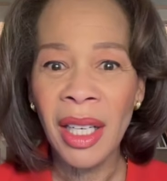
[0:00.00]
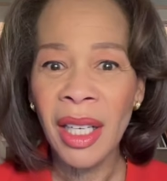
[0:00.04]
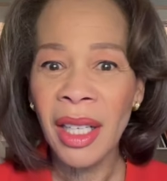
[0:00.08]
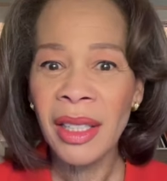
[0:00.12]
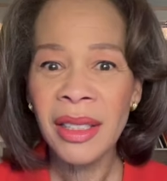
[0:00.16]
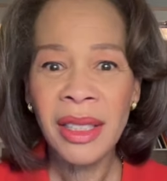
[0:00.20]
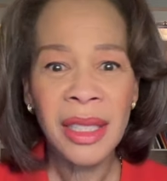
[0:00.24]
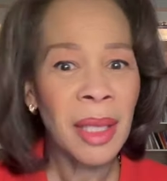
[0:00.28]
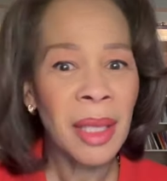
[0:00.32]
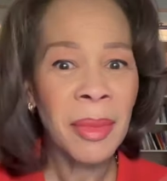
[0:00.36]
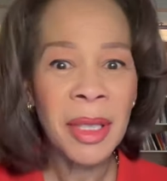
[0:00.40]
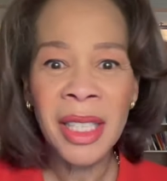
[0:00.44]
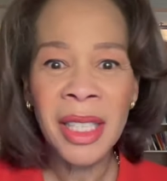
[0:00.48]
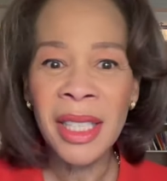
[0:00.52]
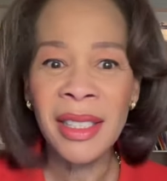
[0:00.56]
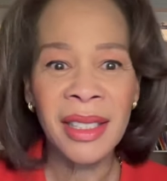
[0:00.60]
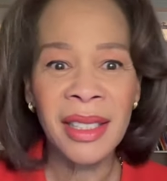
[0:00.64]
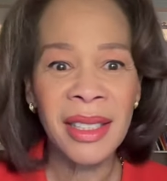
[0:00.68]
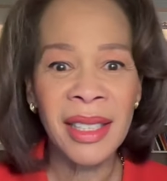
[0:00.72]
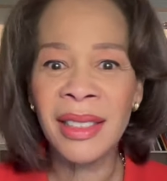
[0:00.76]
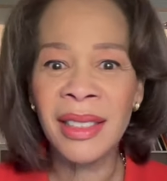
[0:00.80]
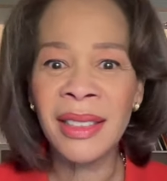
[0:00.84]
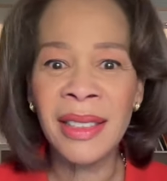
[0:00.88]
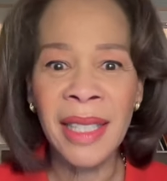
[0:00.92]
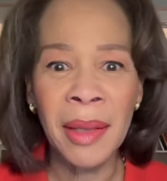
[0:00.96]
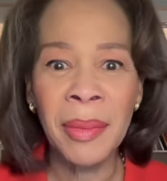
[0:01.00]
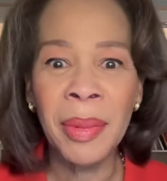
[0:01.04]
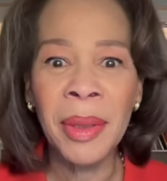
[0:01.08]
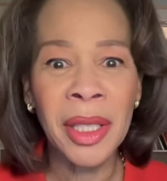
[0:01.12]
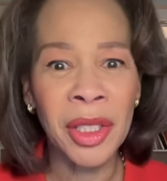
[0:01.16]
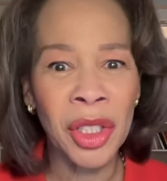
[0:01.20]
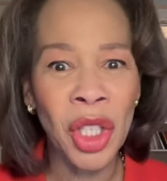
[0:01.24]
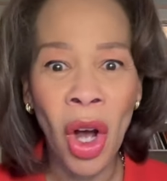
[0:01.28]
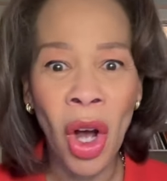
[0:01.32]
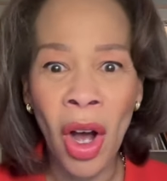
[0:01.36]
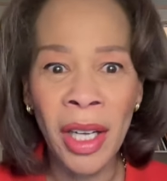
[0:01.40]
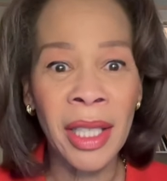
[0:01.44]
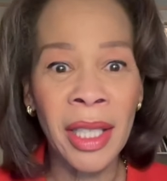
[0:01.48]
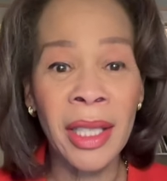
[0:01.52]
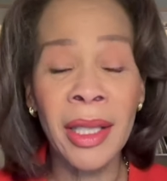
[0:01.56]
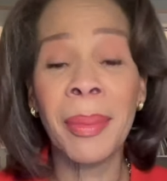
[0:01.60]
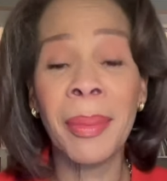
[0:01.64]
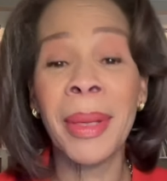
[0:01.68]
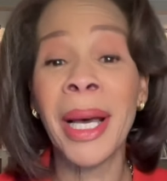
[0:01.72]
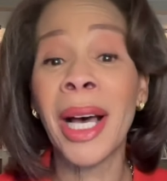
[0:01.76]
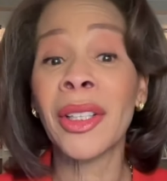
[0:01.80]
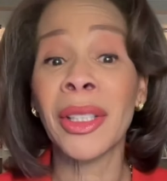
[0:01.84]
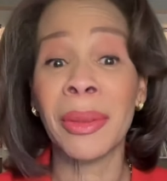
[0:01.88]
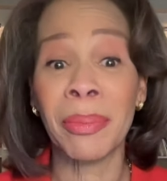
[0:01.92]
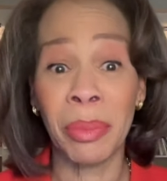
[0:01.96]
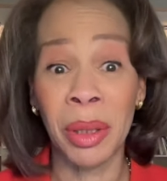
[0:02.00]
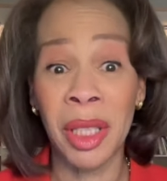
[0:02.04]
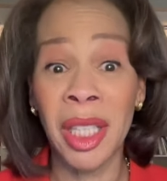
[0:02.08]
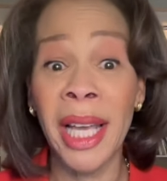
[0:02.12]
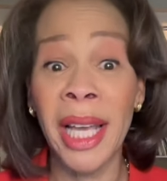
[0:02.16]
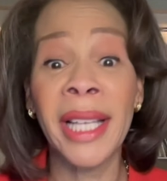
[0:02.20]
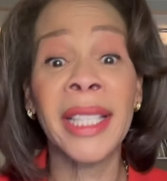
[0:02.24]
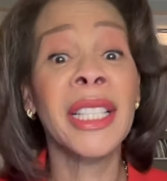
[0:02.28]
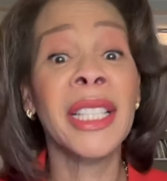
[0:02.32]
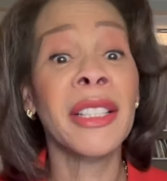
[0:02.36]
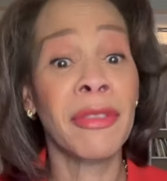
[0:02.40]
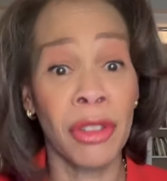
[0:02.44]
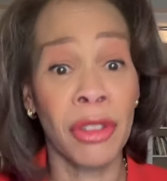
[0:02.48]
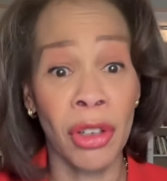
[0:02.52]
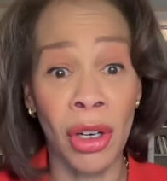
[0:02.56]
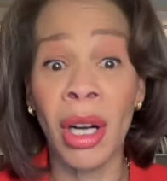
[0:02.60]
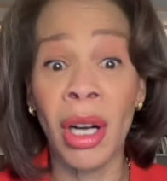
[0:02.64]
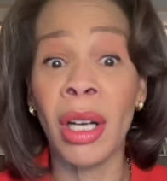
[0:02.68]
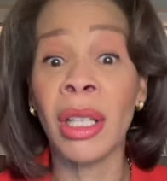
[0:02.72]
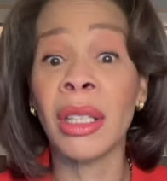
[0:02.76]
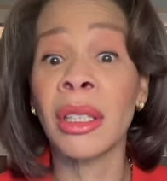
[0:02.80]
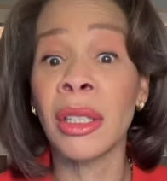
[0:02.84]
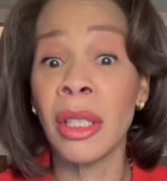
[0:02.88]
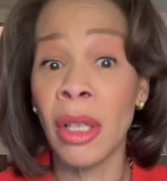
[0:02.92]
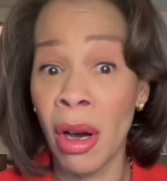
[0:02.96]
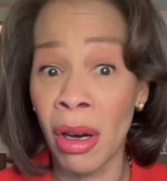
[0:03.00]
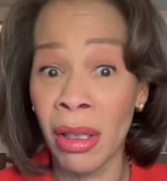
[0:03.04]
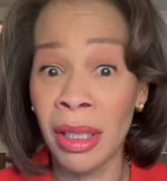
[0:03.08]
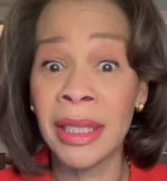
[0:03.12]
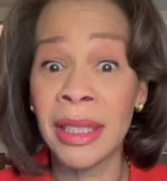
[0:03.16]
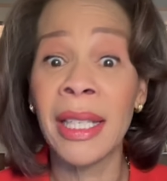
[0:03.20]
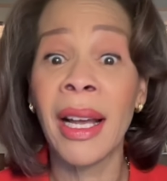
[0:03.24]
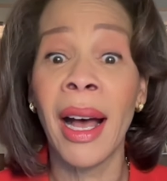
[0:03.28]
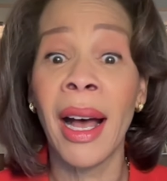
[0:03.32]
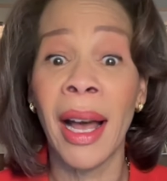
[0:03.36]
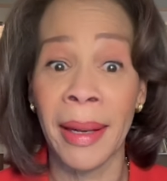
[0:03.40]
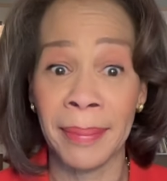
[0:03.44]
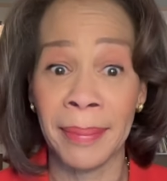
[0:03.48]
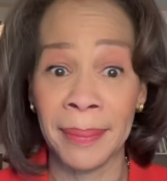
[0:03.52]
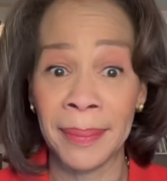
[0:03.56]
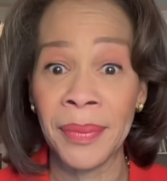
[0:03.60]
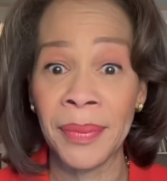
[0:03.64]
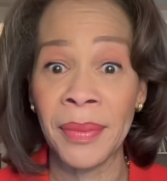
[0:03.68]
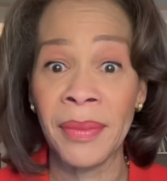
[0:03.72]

Some of these things they've been talking about and planning for a long time.